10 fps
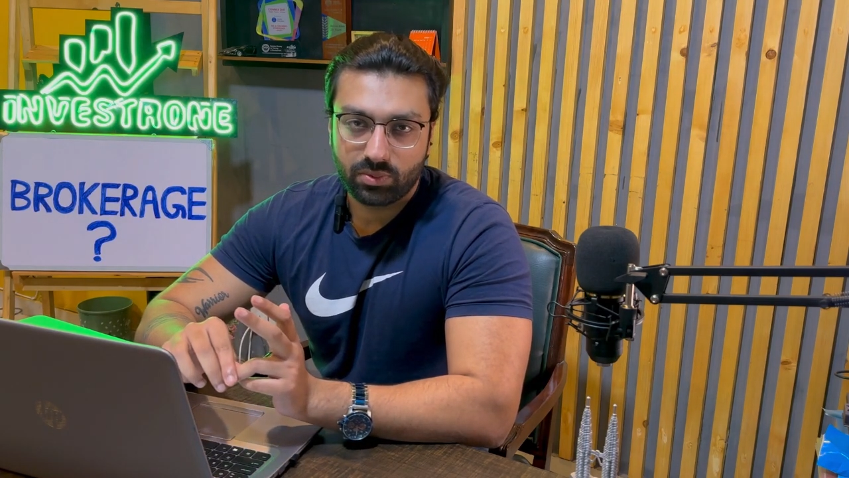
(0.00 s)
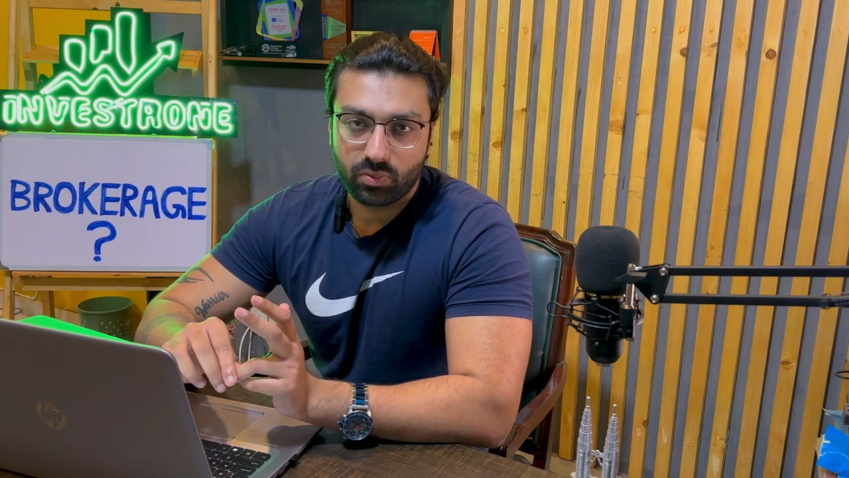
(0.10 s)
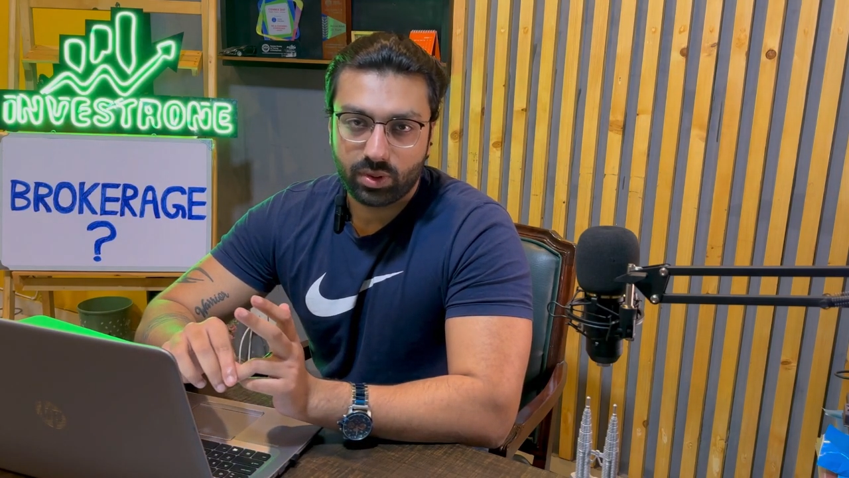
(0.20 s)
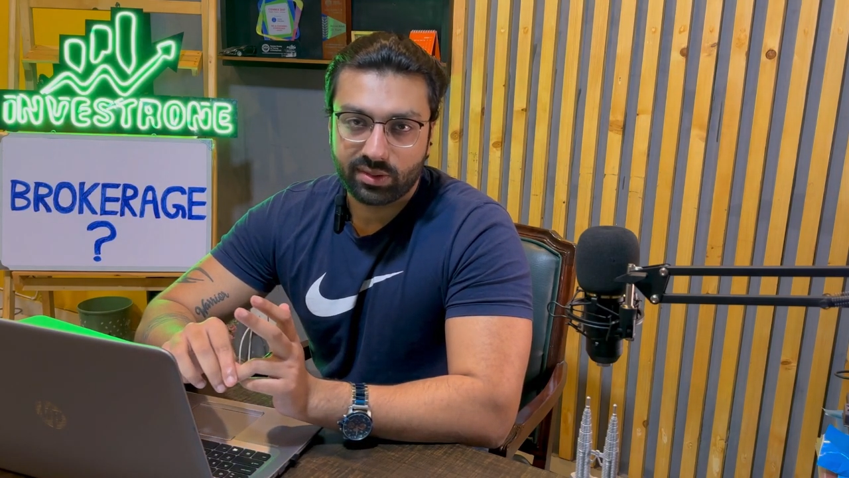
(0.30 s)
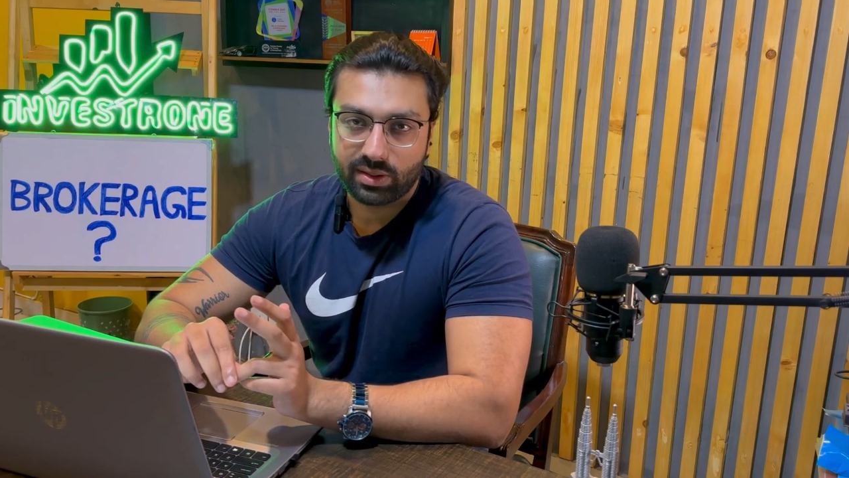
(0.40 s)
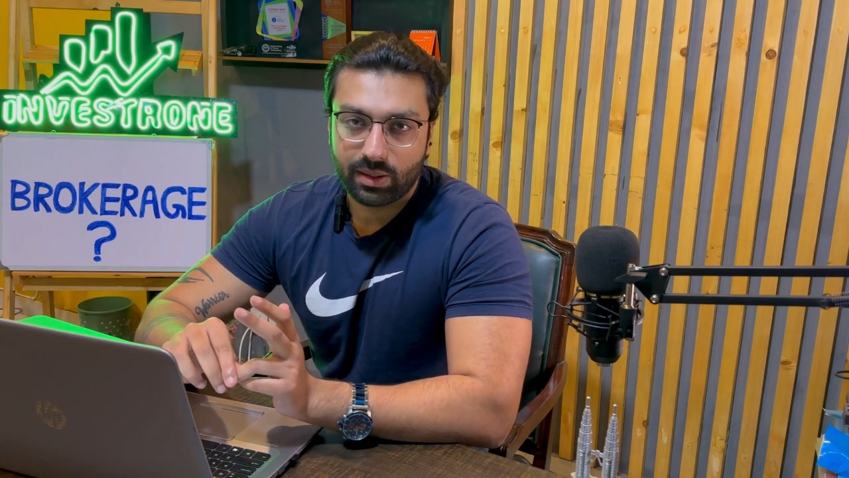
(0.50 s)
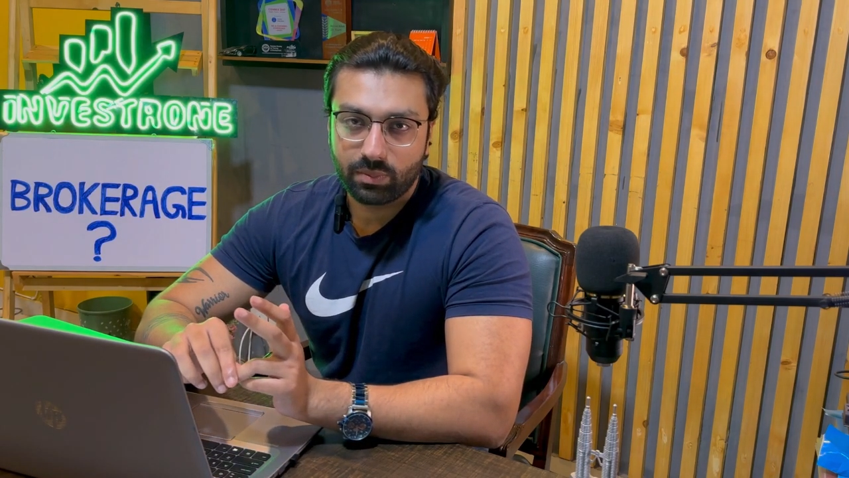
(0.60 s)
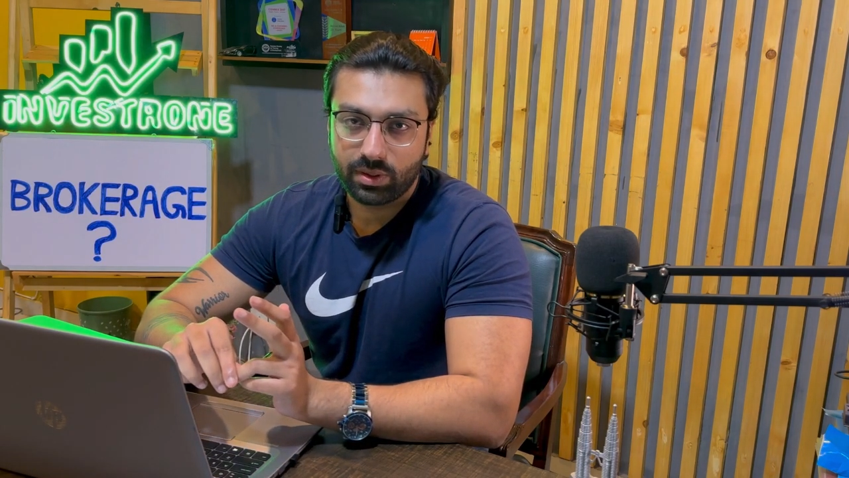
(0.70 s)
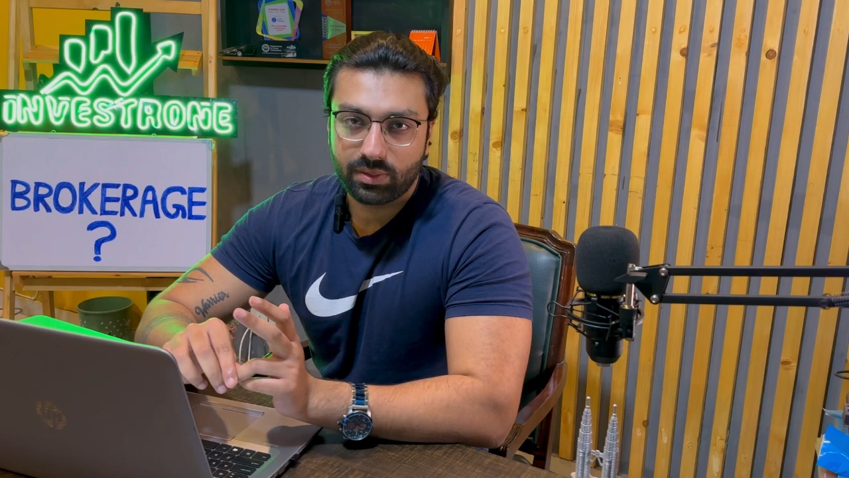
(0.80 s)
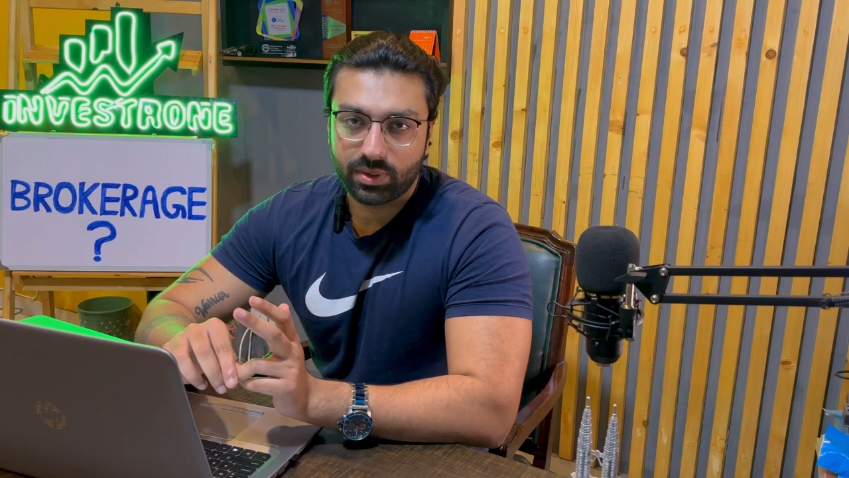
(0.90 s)

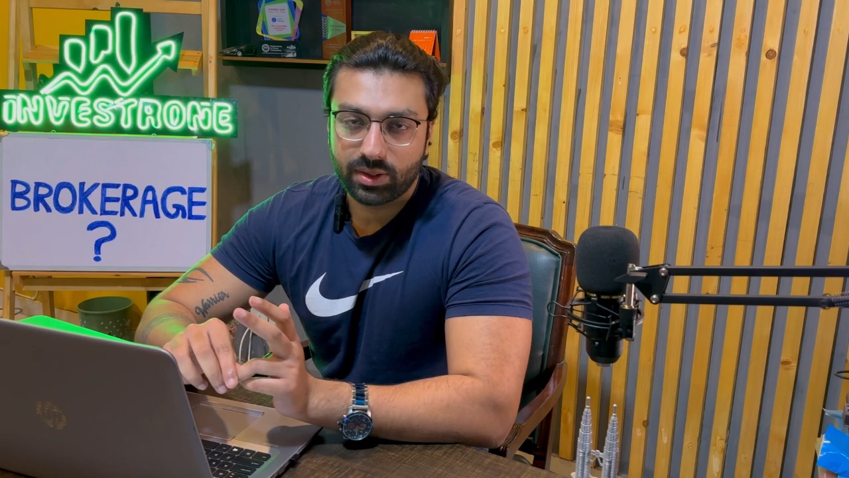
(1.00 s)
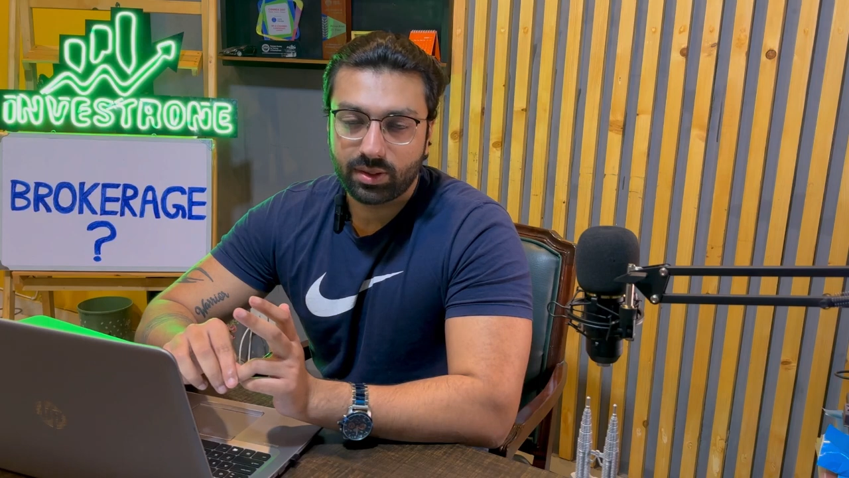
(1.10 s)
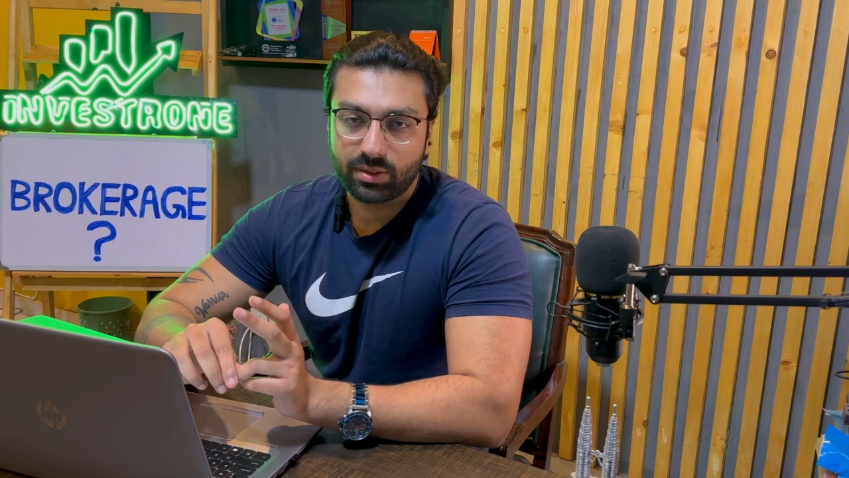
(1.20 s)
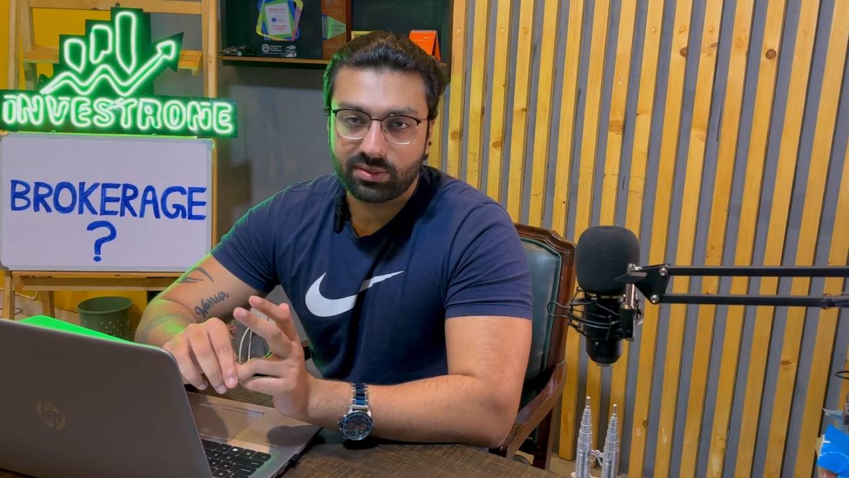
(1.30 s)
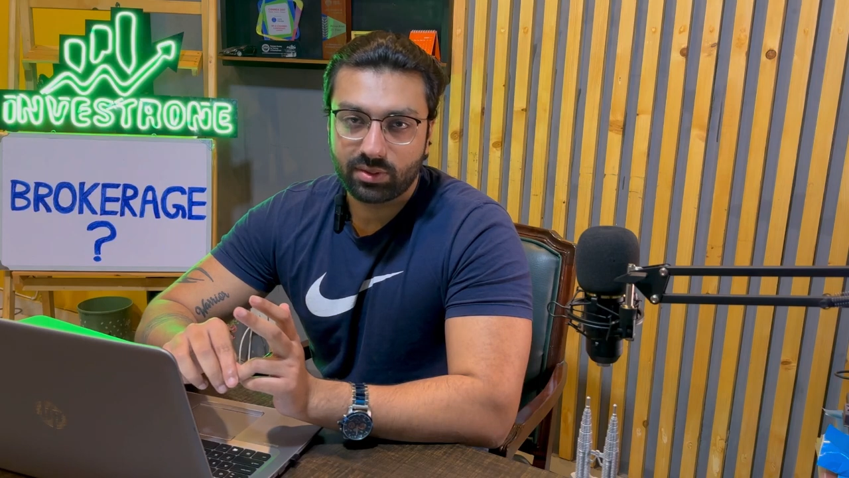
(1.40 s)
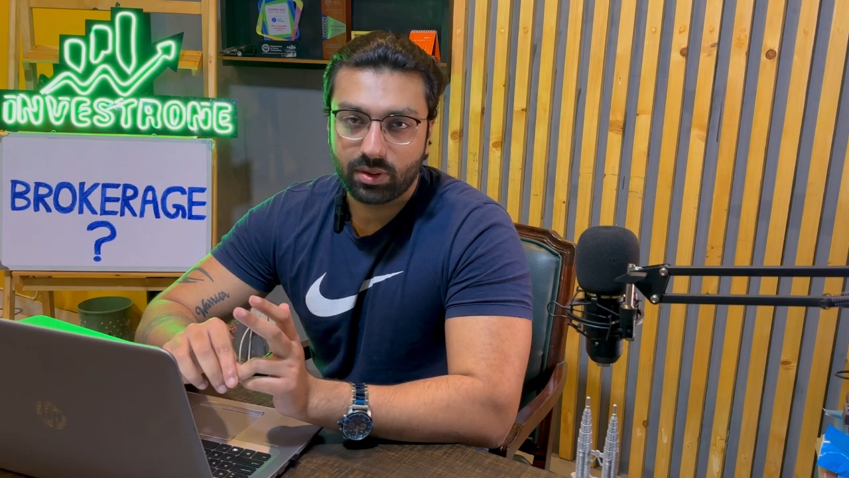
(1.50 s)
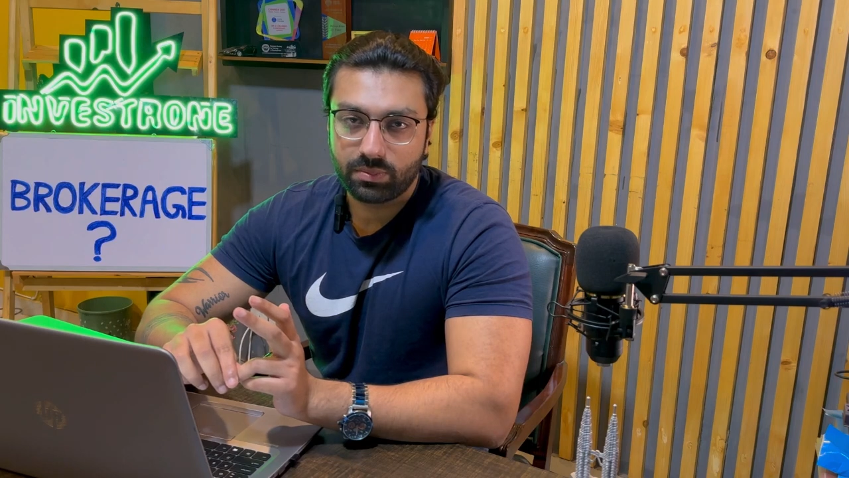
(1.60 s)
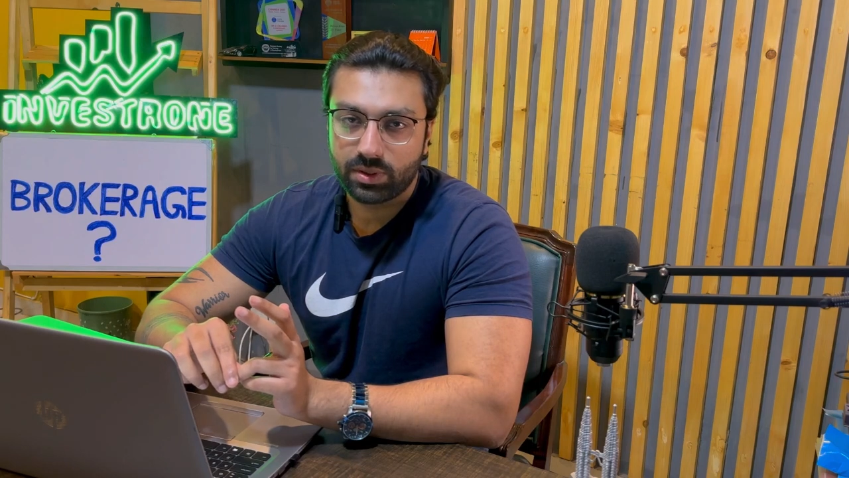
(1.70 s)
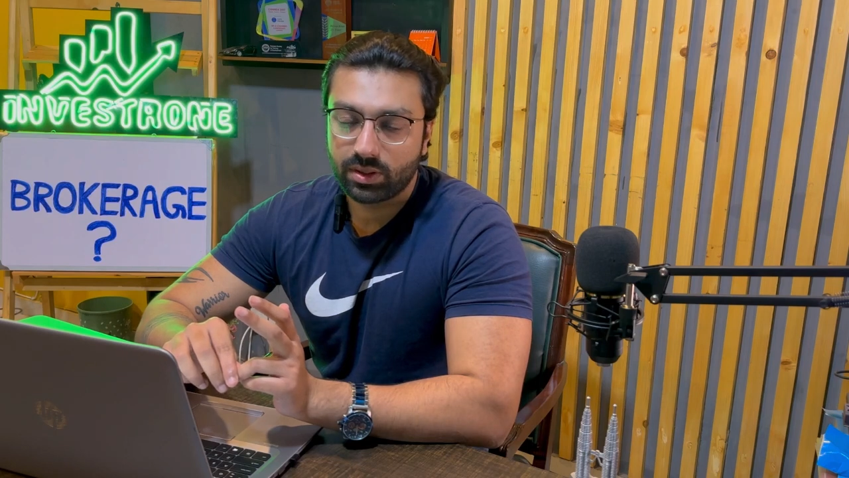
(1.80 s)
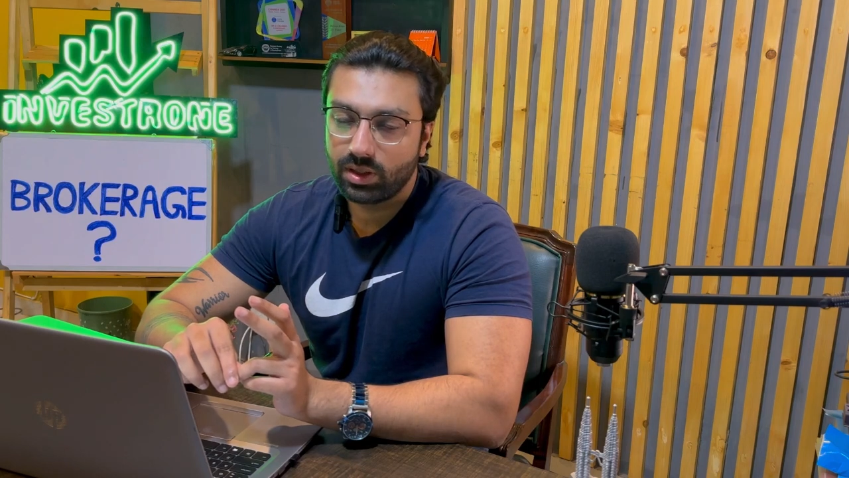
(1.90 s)
WhatsApp given in the
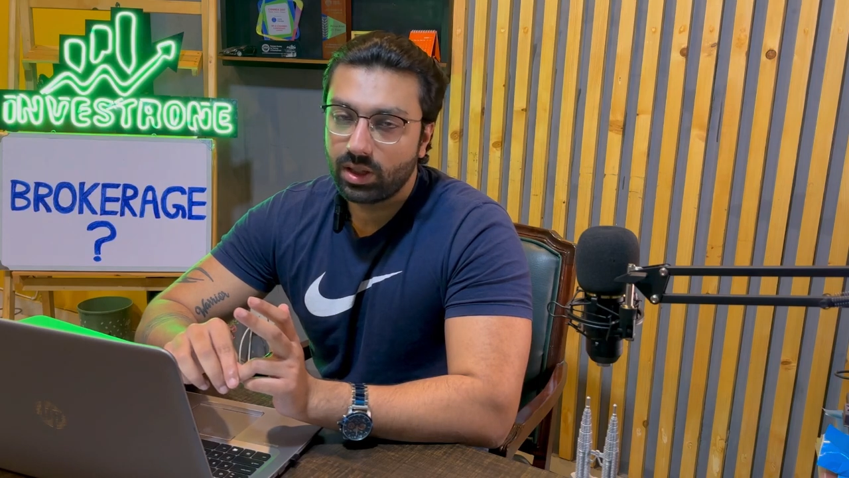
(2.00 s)
description.